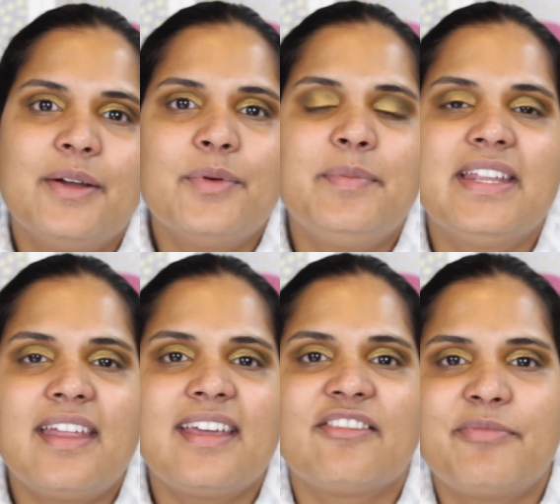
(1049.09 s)
it would be
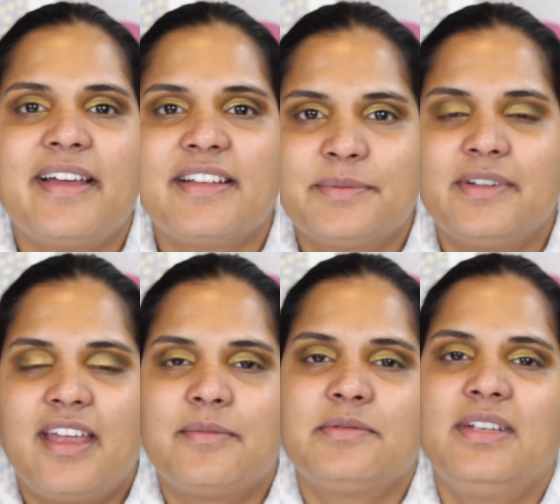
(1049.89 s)
like if my husband
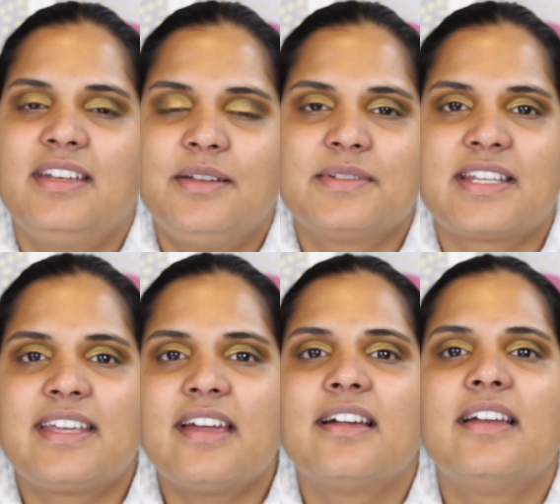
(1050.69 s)
came to me and he was
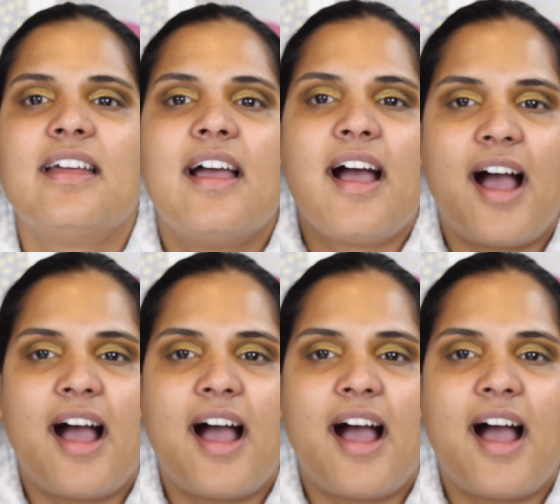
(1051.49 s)
like, Karen,